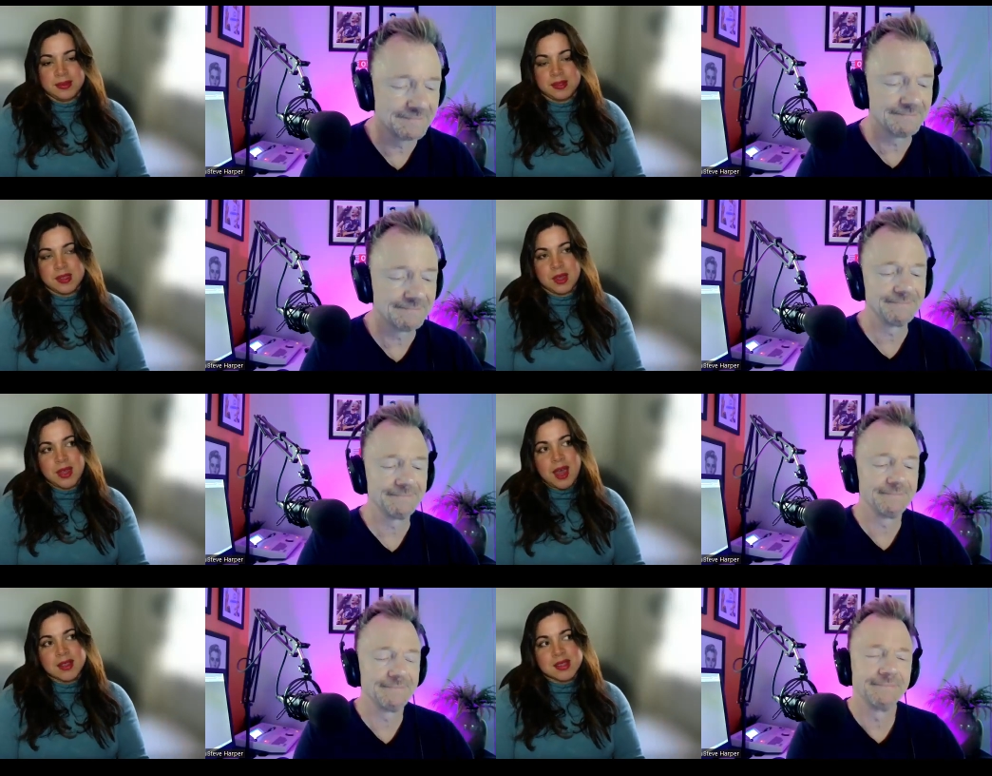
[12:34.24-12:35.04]
Speaker 1: So
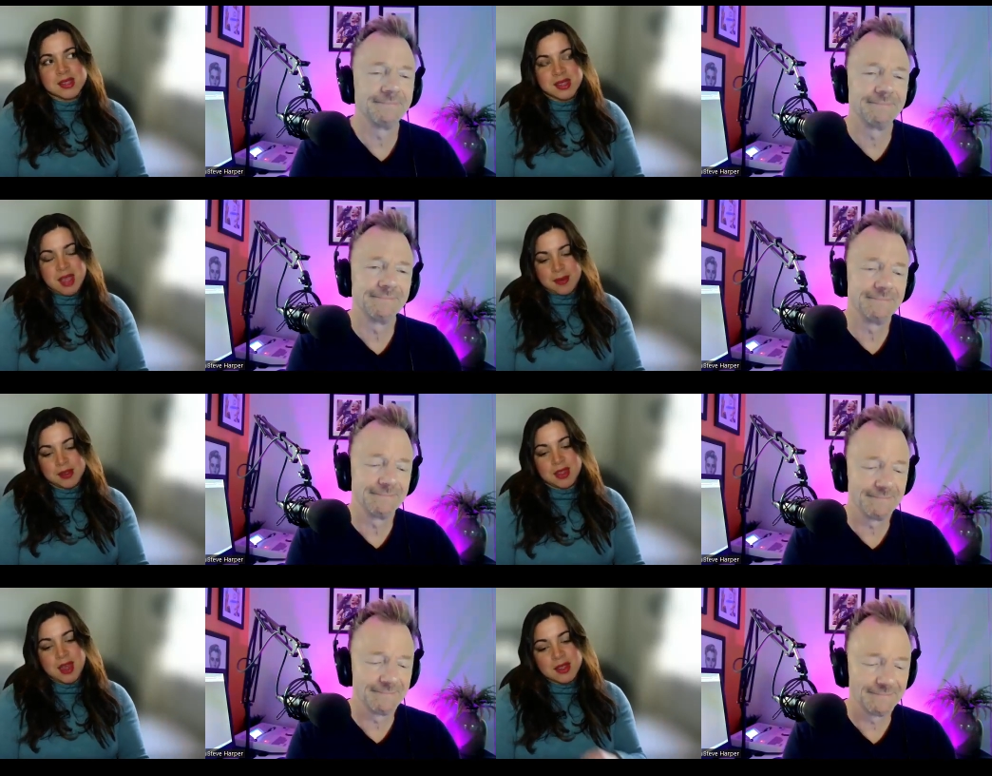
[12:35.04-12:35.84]
that's yeah,
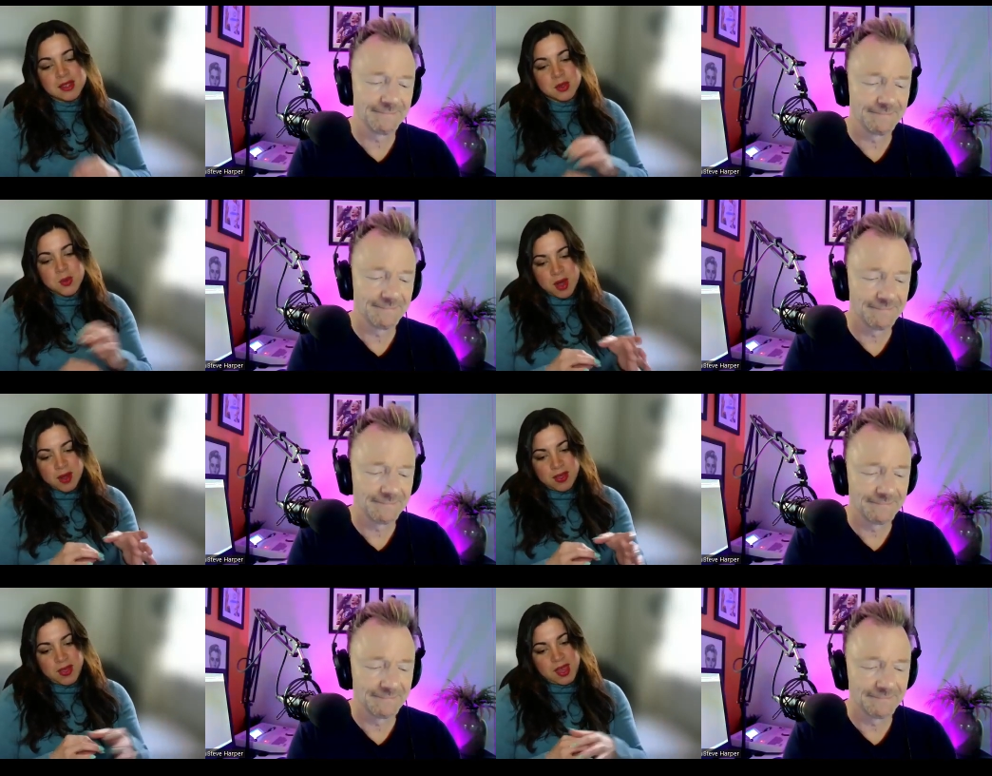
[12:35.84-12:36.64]
so that's one
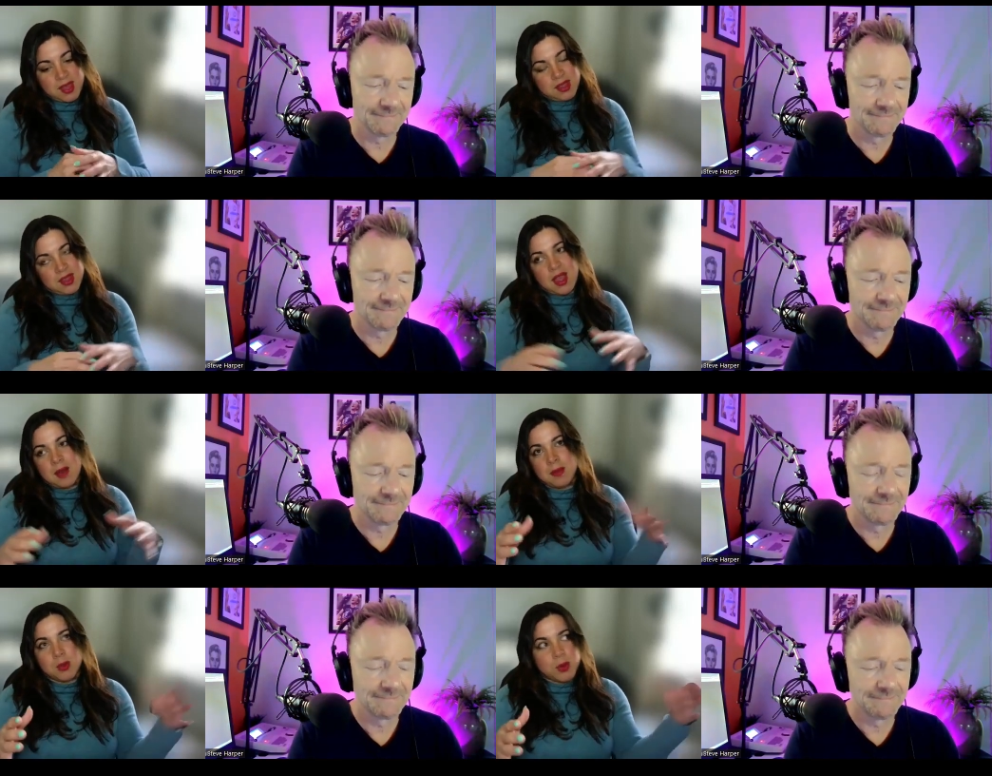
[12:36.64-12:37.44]
of the things. And
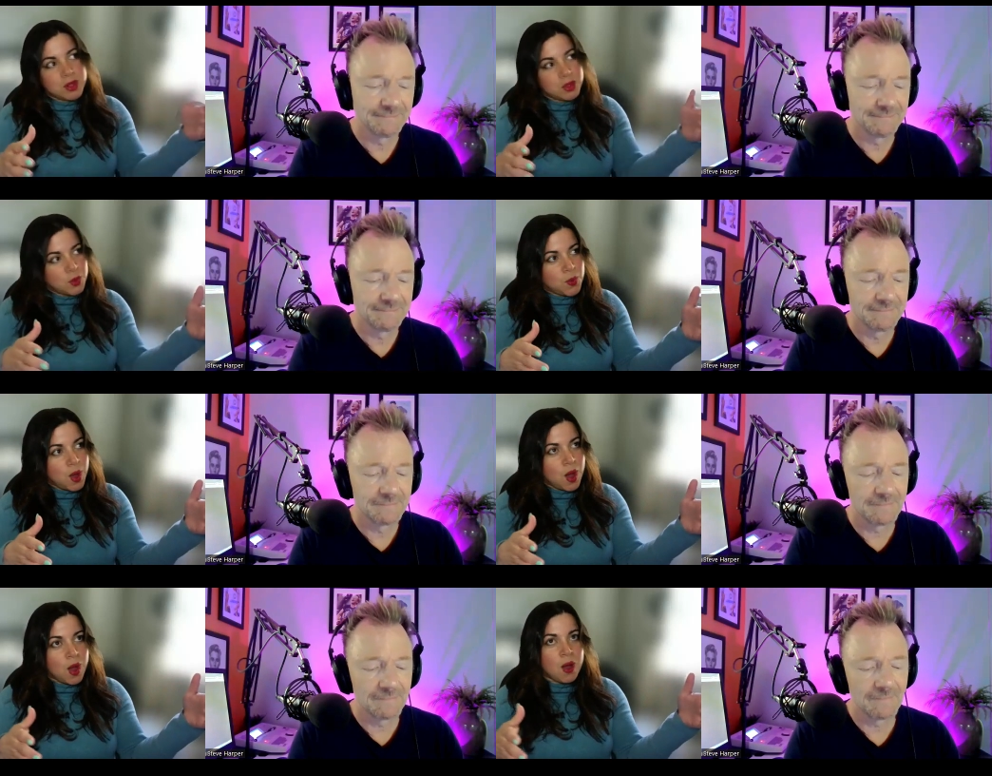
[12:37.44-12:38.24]
then between the
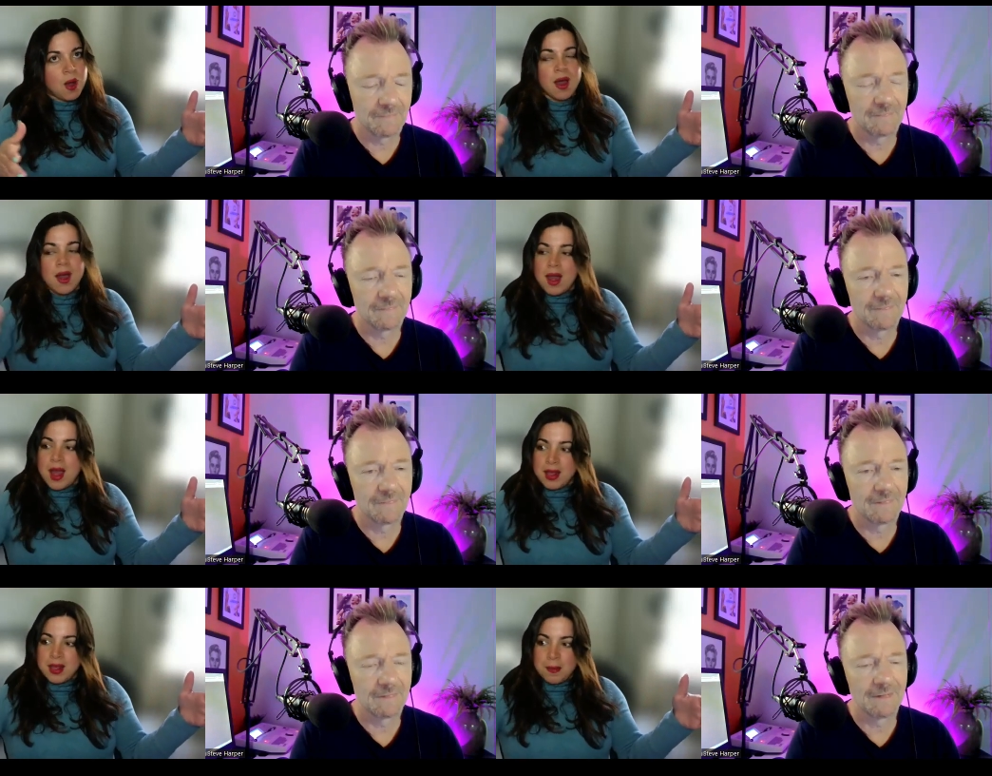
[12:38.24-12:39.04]
wall
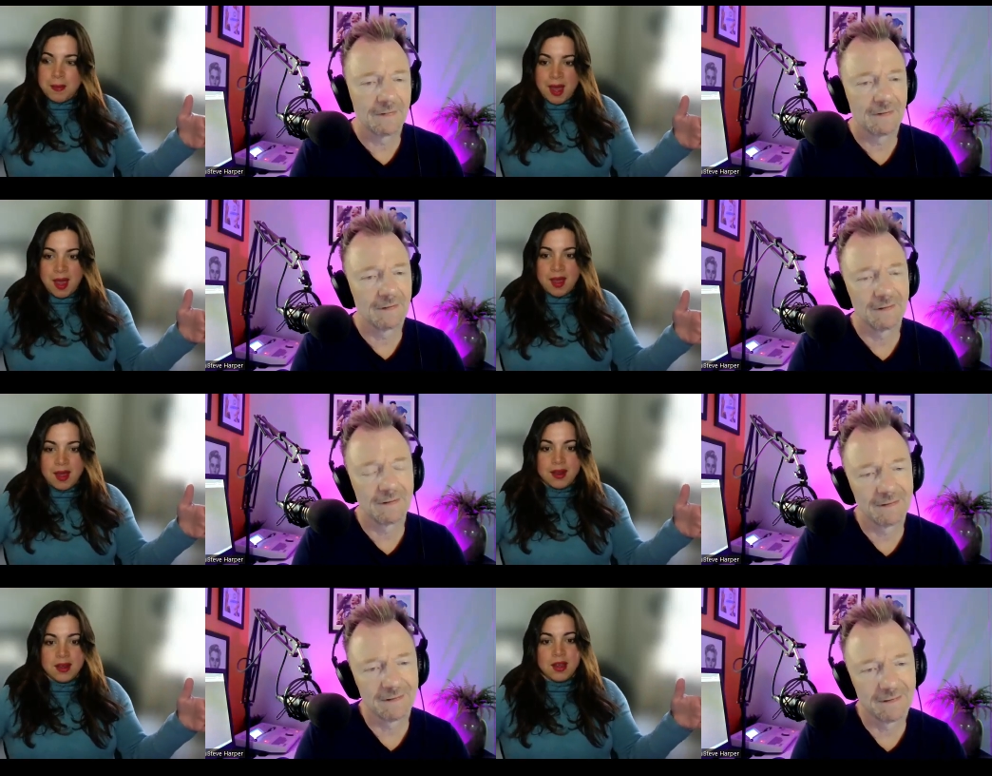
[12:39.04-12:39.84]
and the
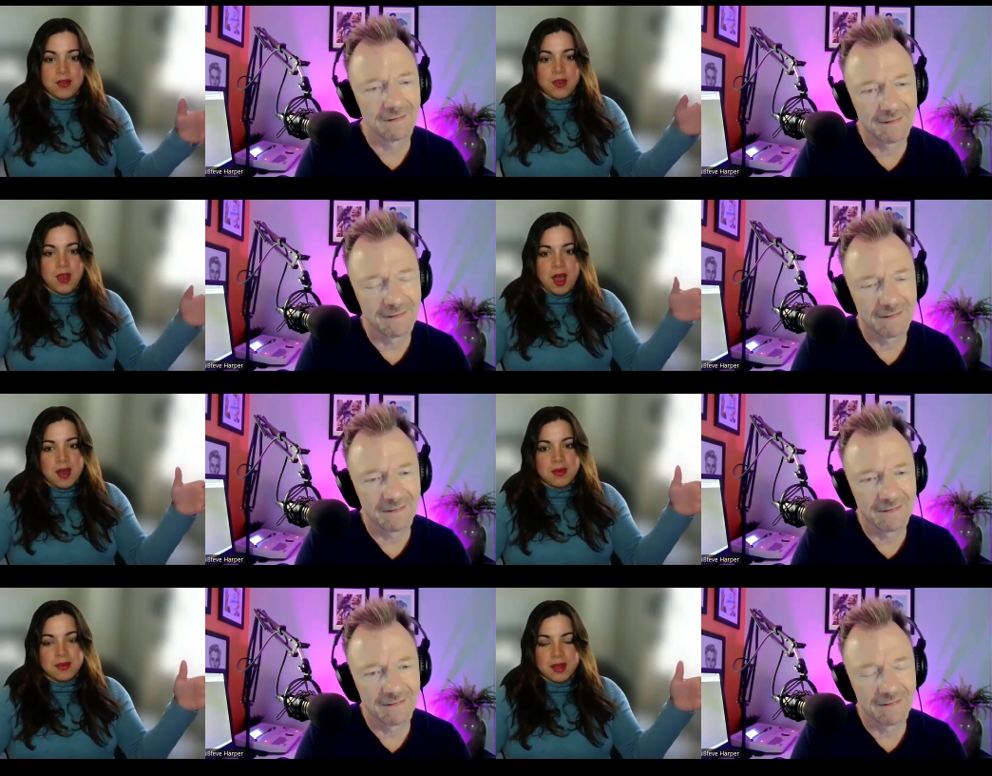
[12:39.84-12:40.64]
bed, if you
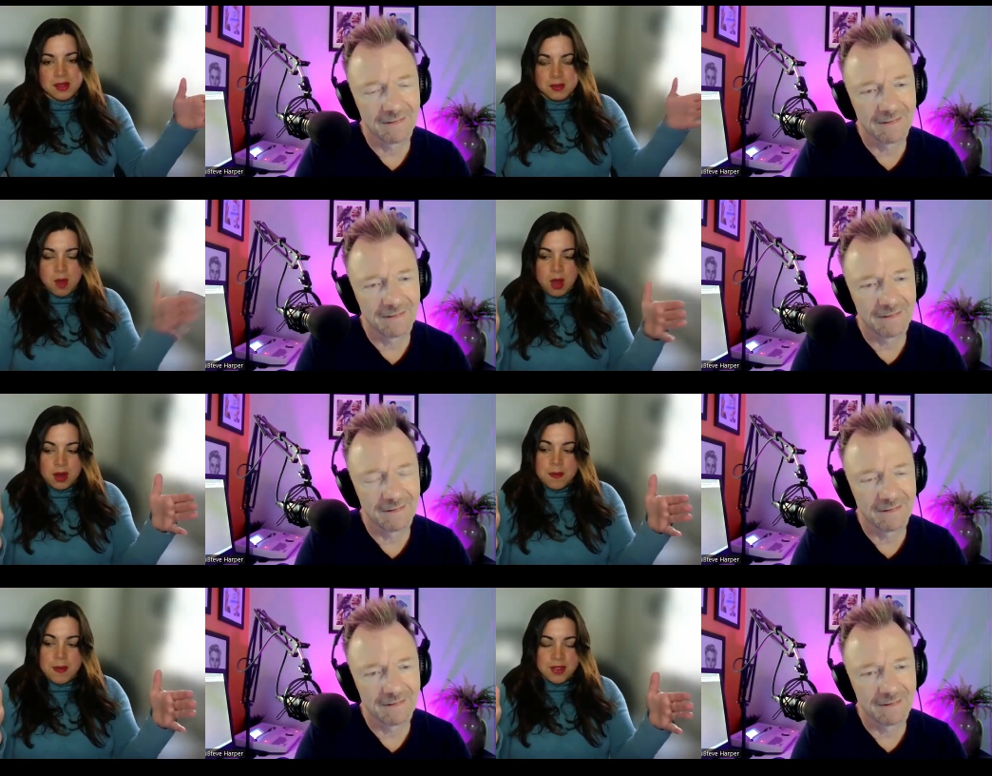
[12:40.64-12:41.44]
have a
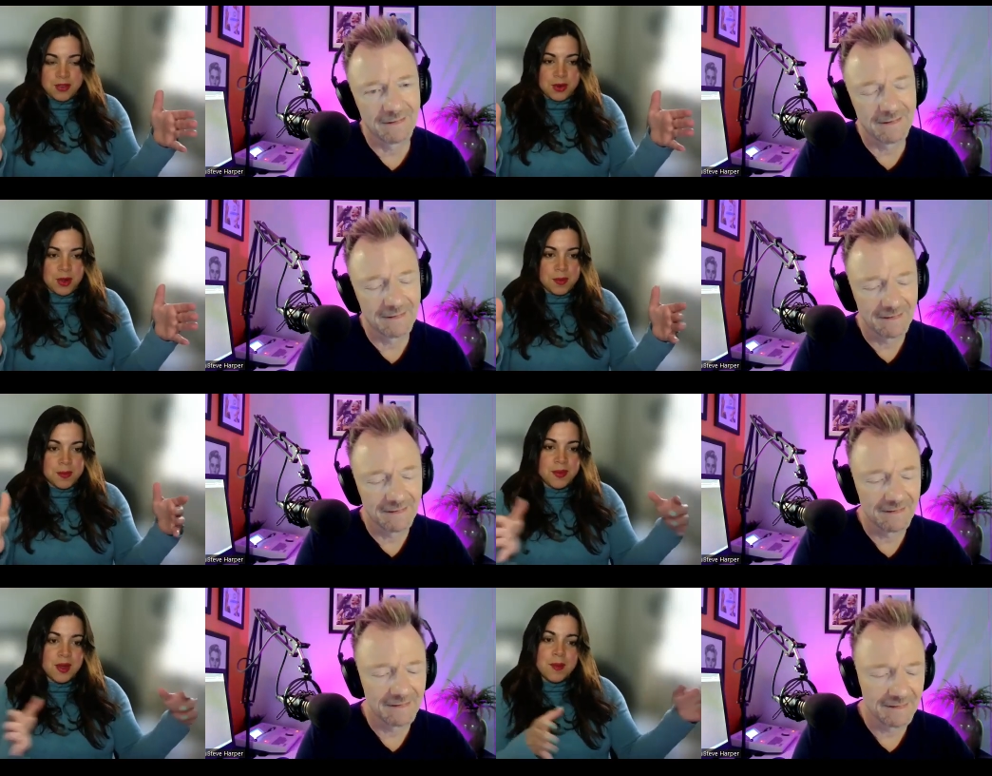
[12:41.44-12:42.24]
smaller
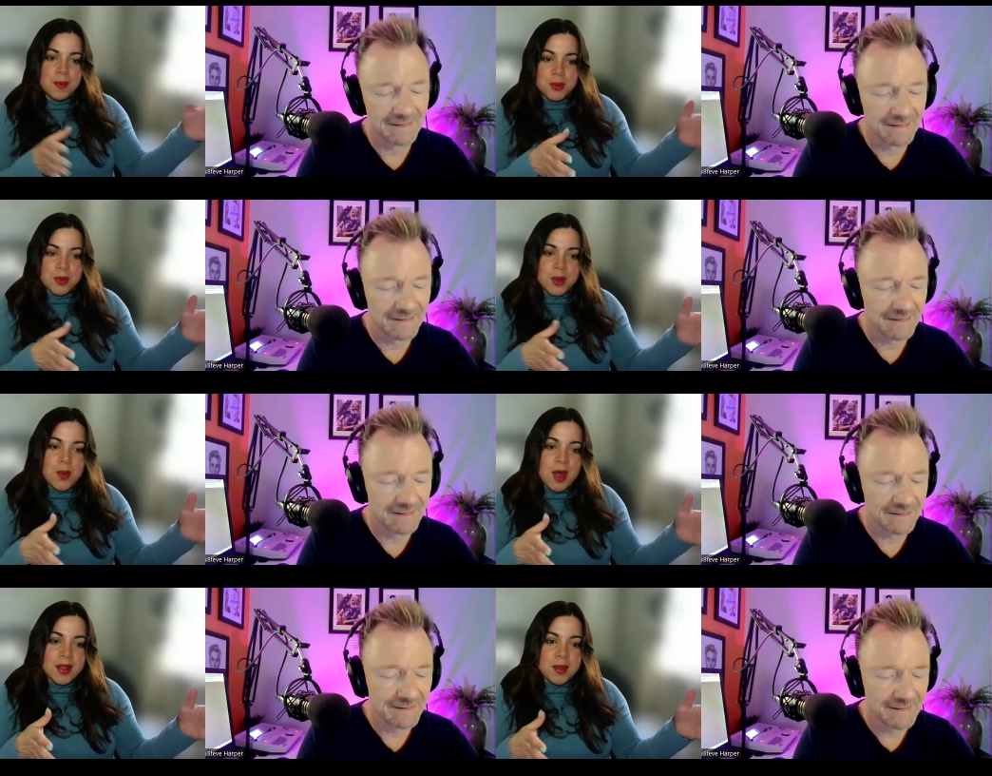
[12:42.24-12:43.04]
bedroom, between the
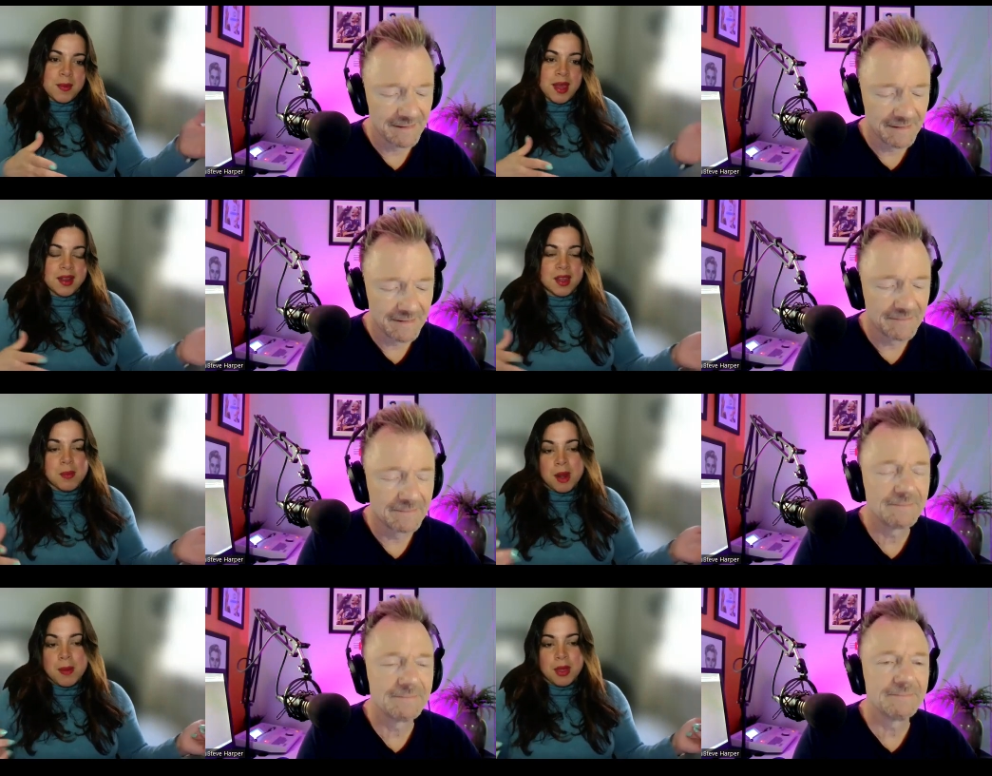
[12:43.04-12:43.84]
wall and the bed,
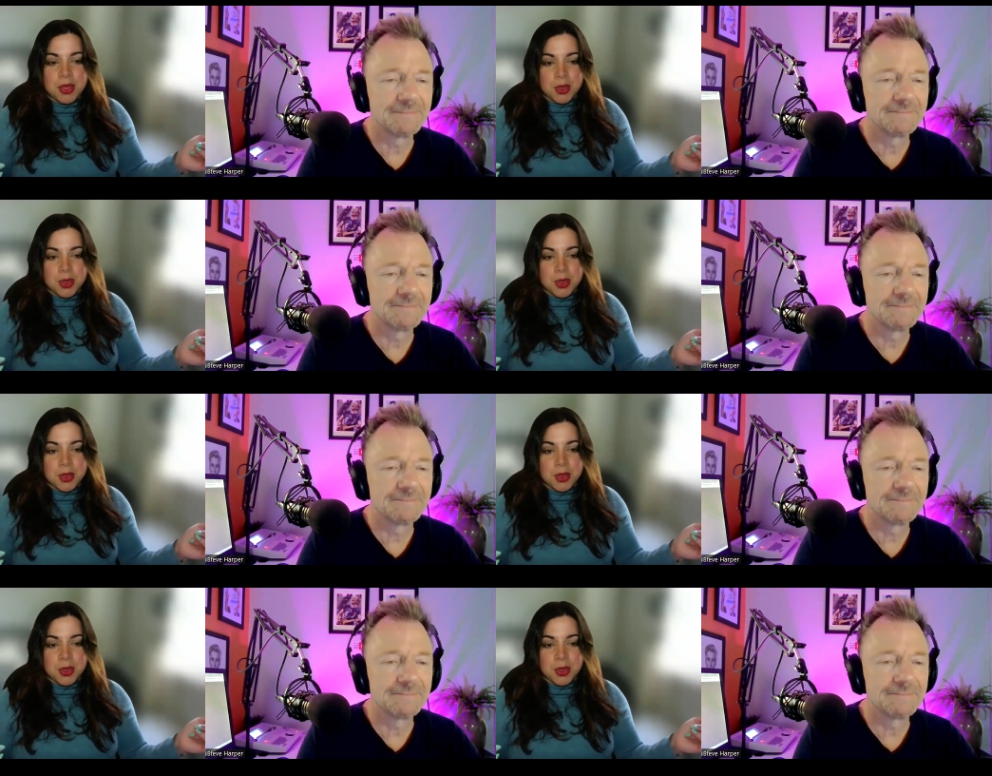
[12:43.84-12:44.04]
keep it about